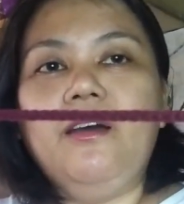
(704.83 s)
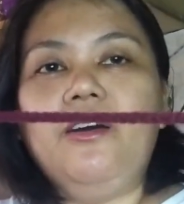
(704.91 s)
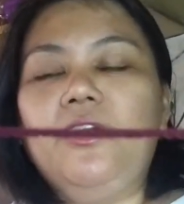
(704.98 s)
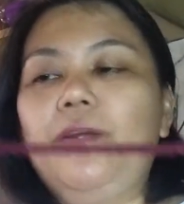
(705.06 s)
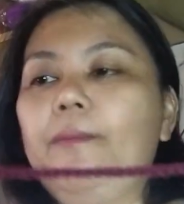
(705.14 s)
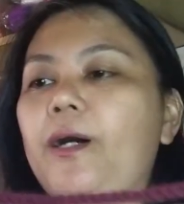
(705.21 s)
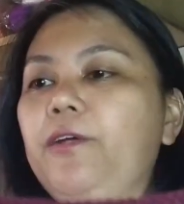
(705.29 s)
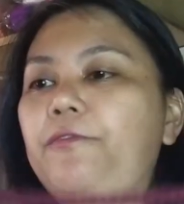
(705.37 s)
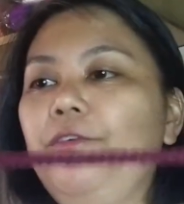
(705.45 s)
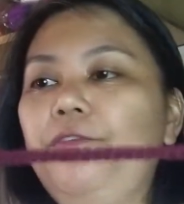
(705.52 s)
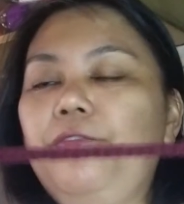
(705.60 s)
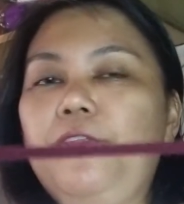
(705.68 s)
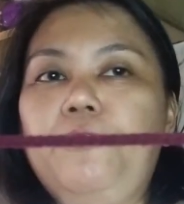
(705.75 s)
are about
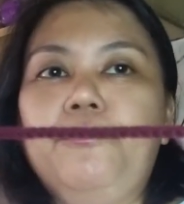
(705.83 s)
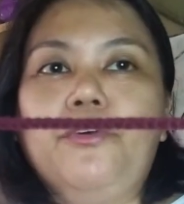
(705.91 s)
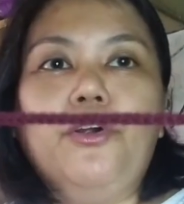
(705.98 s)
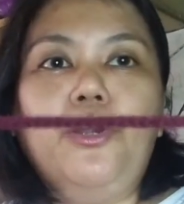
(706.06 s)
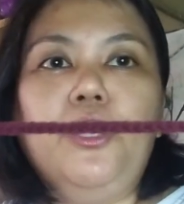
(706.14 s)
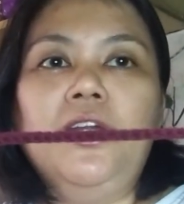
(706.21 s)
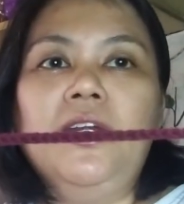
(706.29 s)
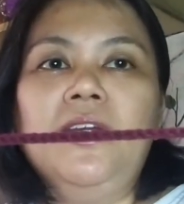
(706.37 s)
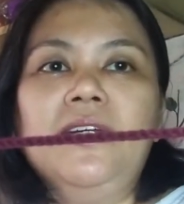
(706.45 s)
54